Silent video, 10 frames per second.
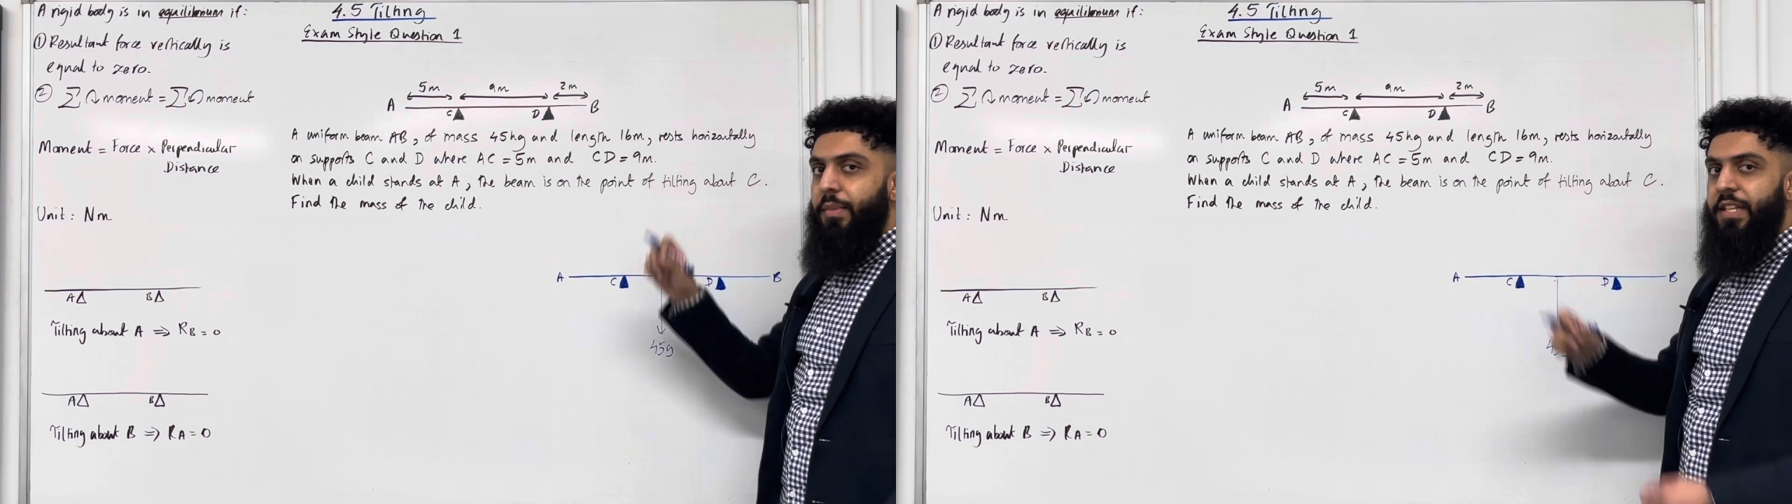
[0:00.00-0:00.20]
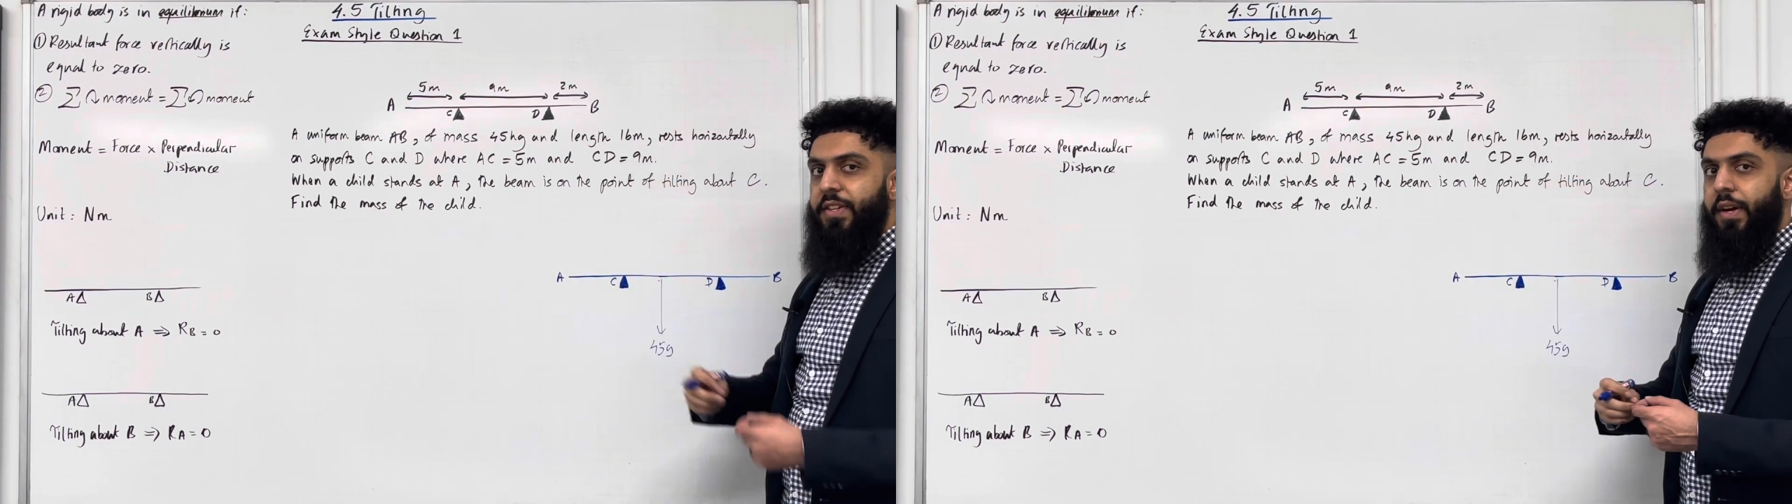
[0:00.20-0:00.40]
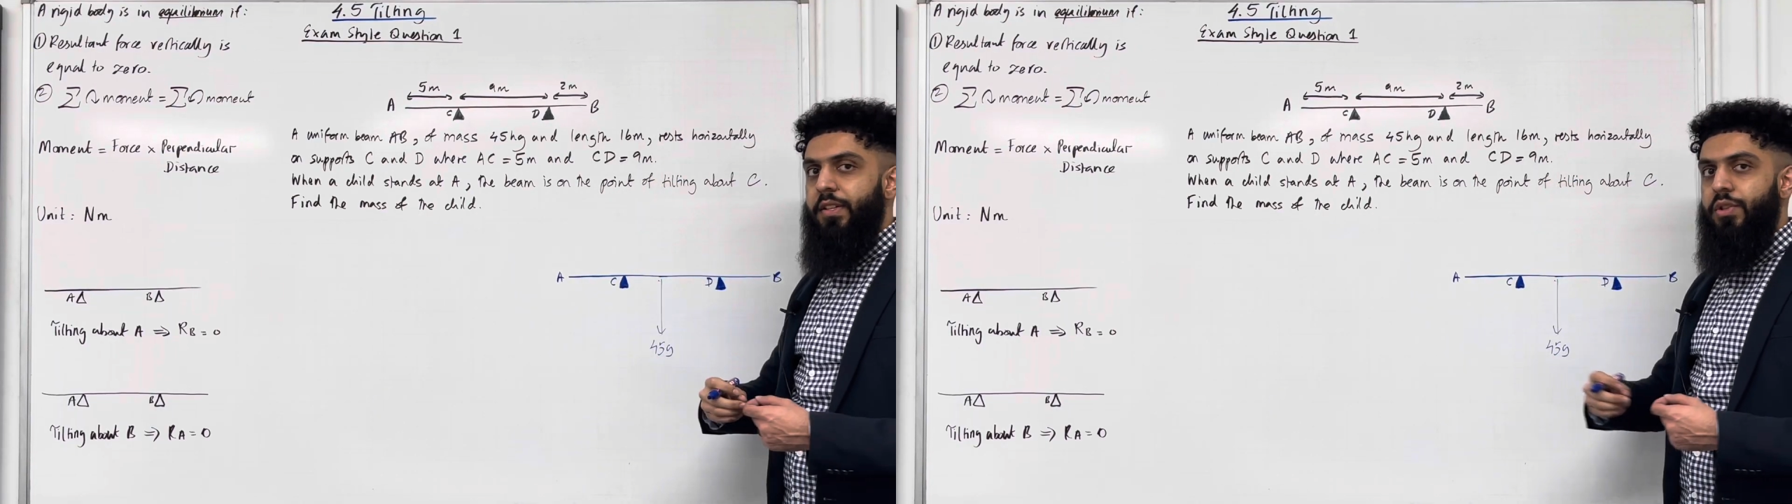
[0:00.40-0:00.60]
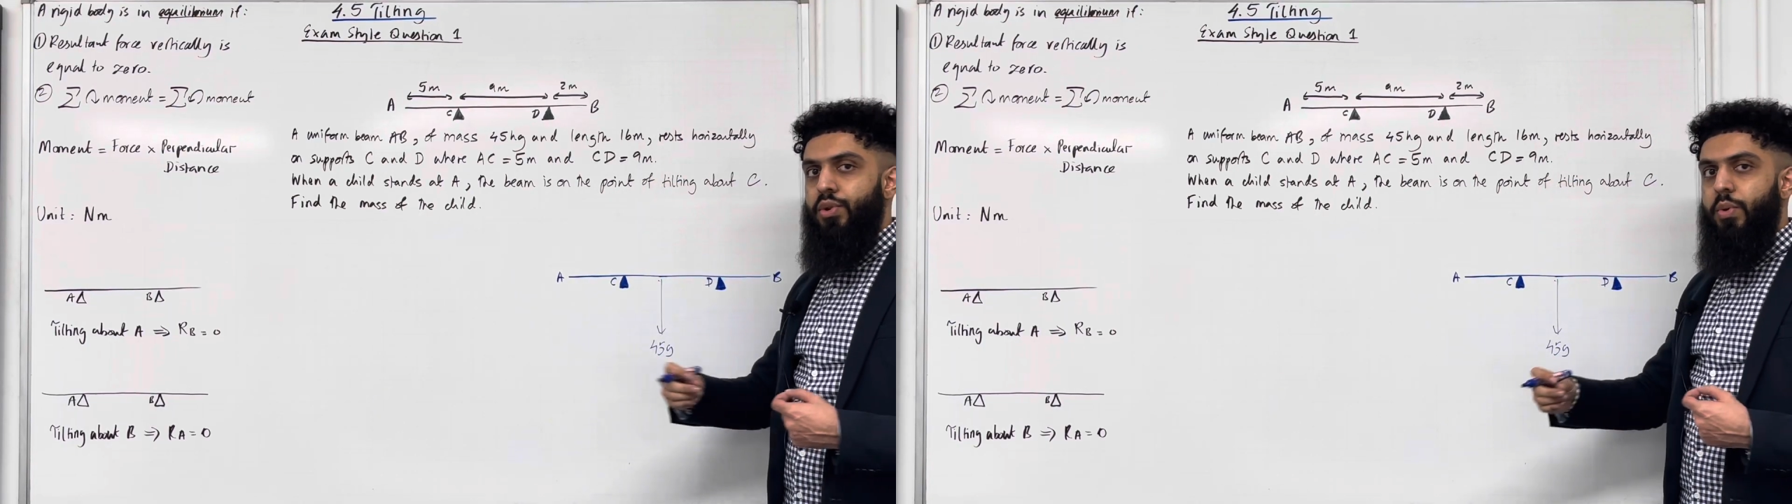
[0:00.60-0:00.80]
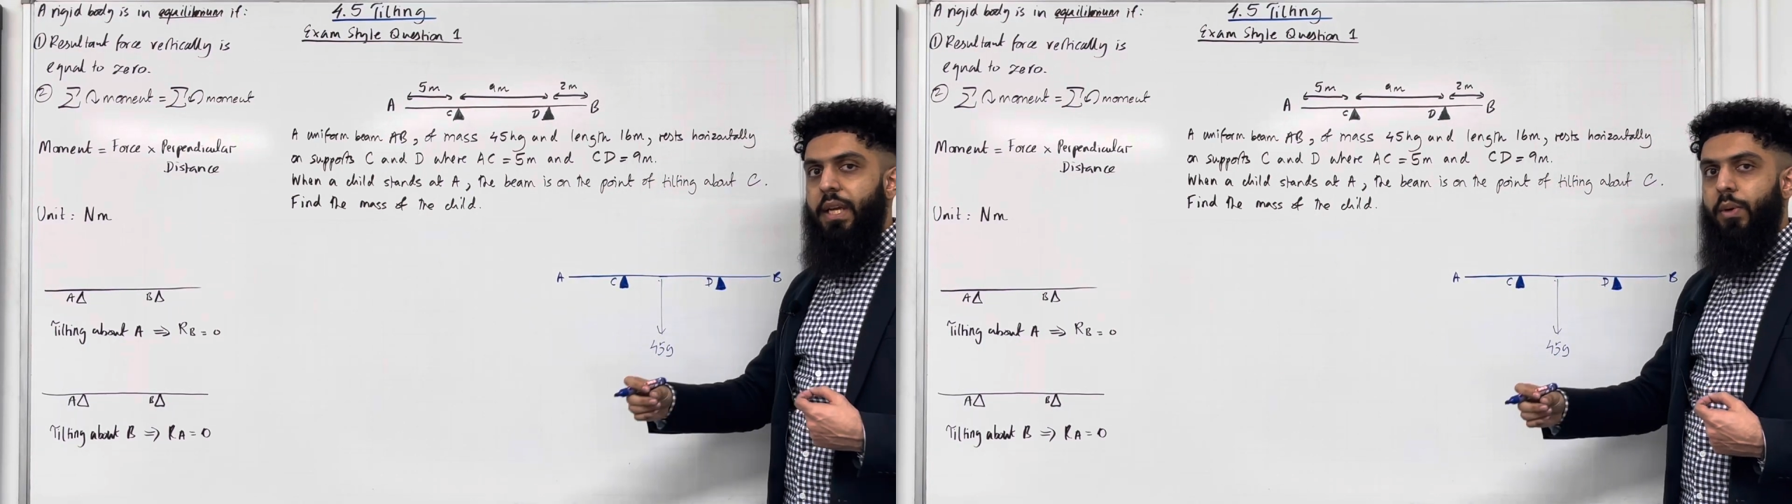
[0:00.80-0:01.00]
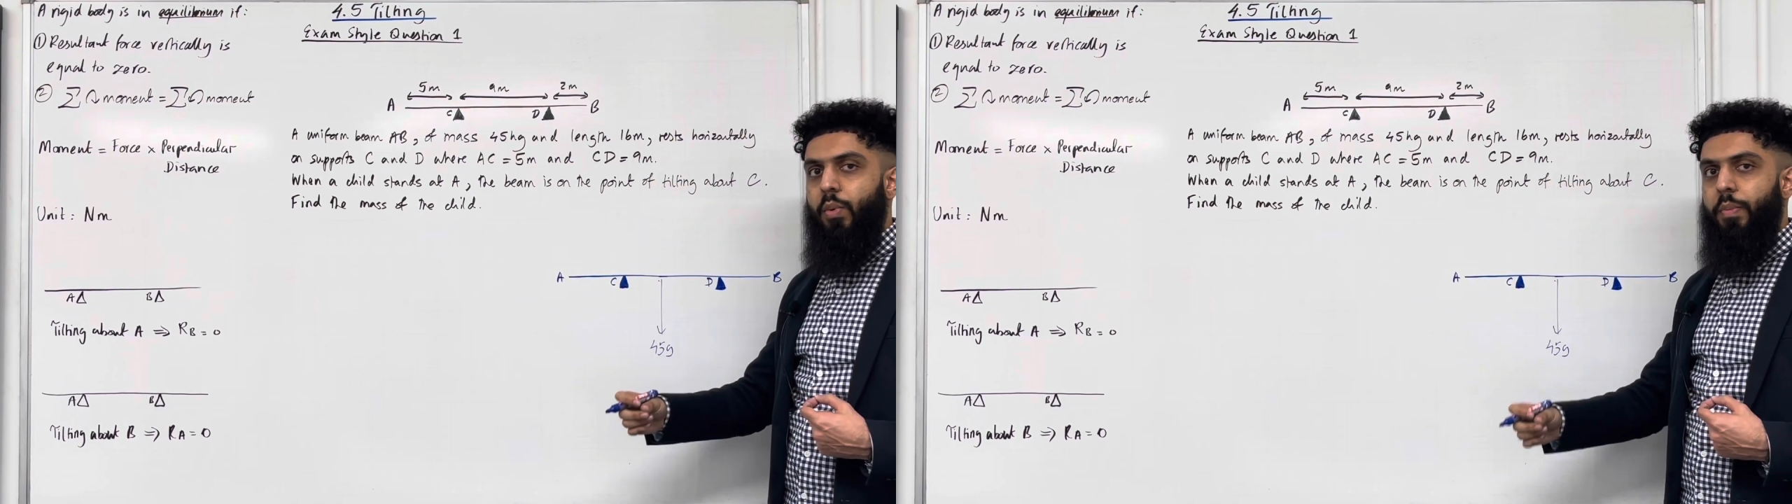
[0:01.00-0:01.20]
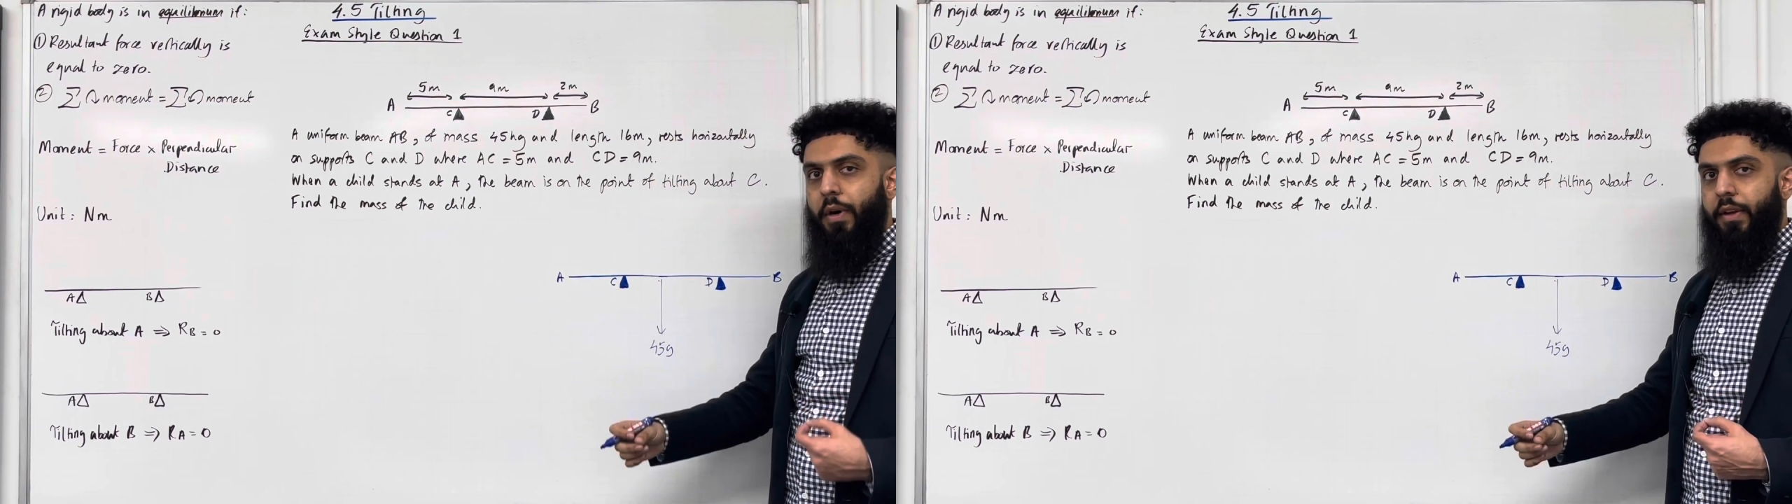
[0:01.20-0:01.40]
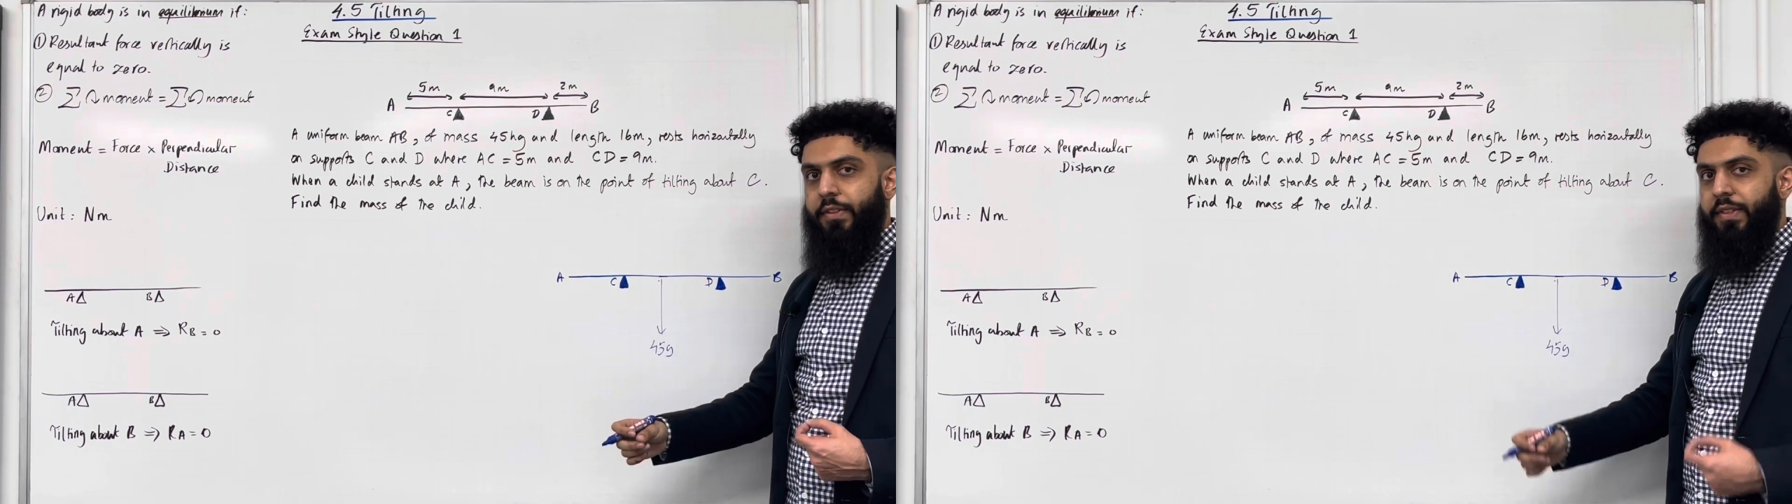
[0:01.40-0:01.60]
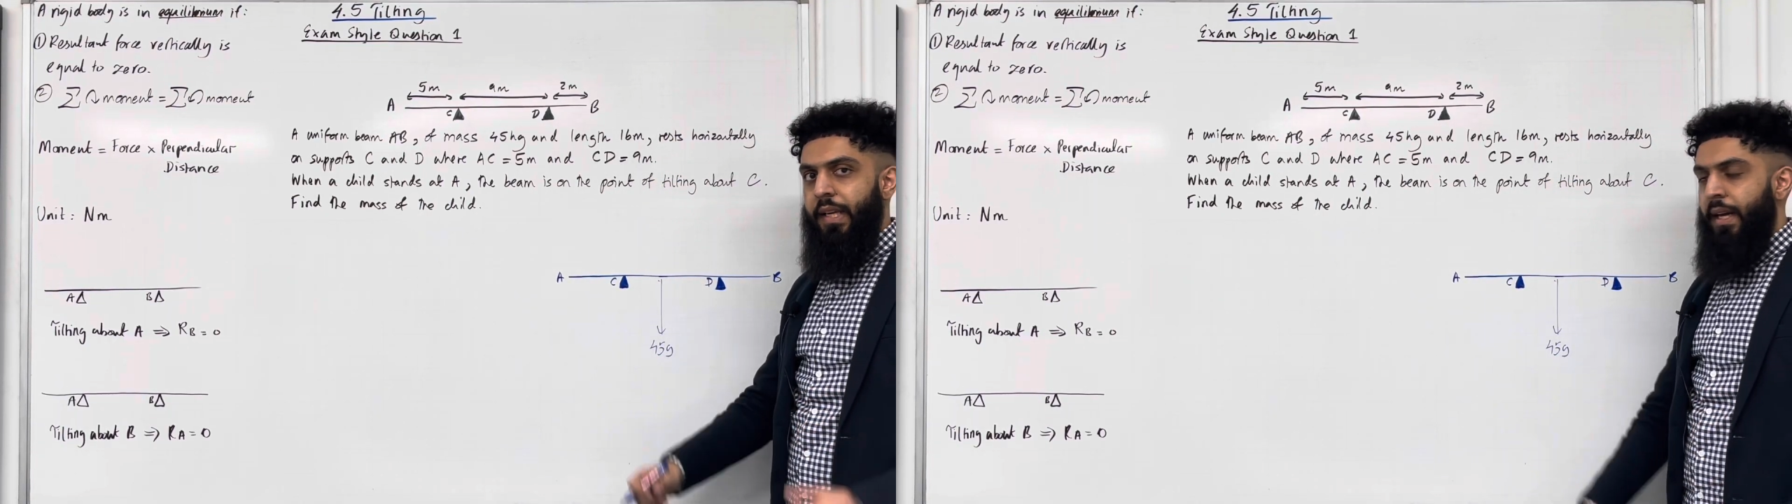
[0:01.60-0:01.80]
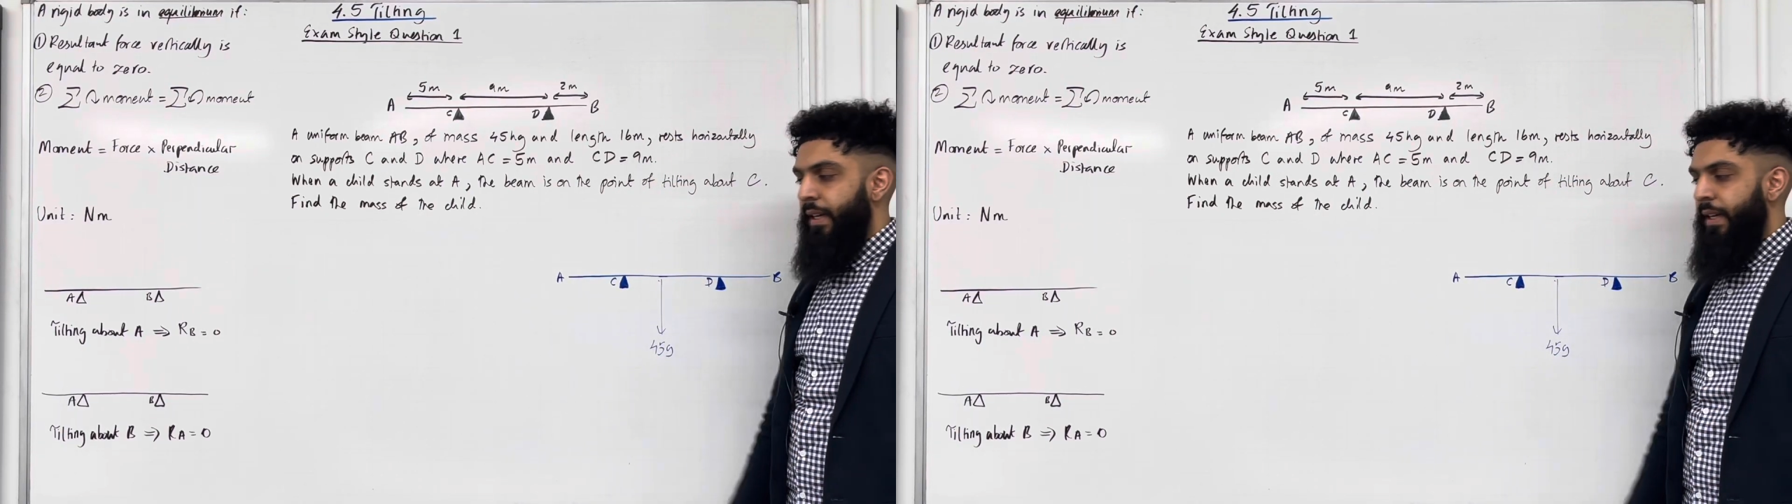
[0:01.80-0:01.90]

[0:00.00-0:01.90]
meter into two equal parts.